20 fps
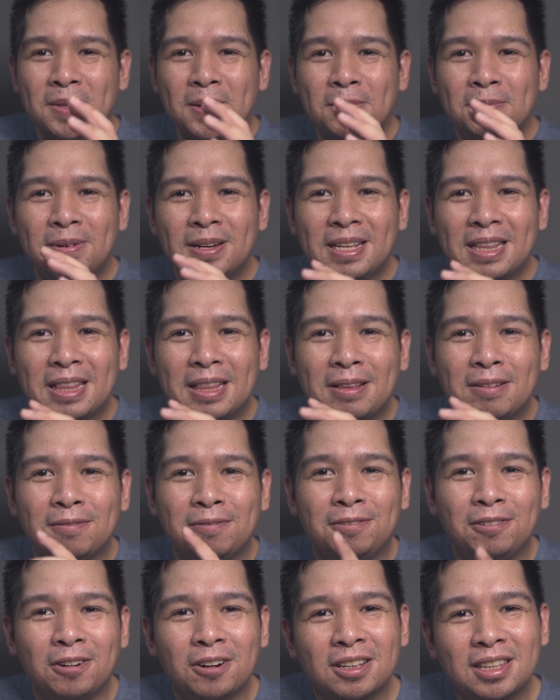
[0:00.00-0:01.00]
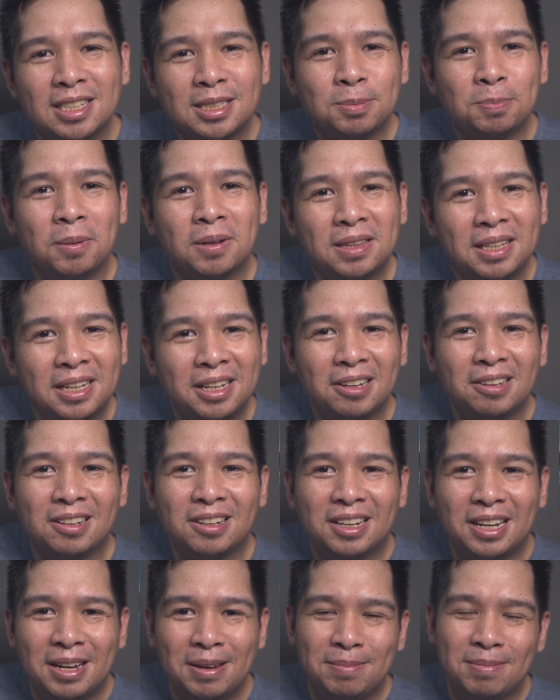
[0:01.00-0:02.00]
But for this
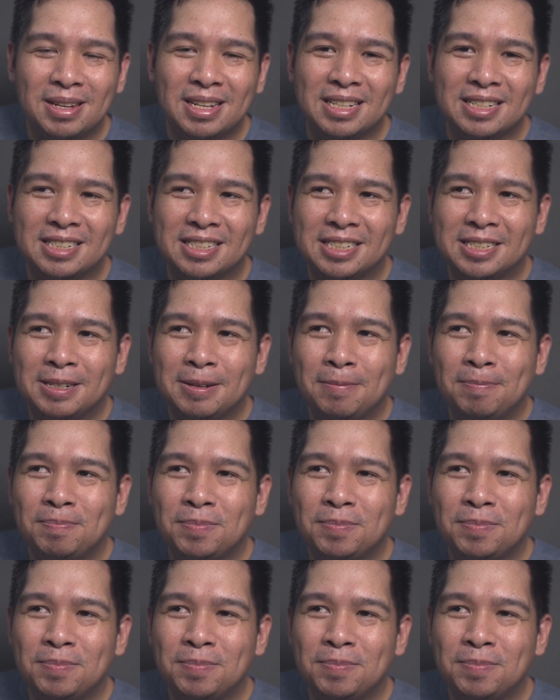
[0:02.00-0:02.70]
particular image,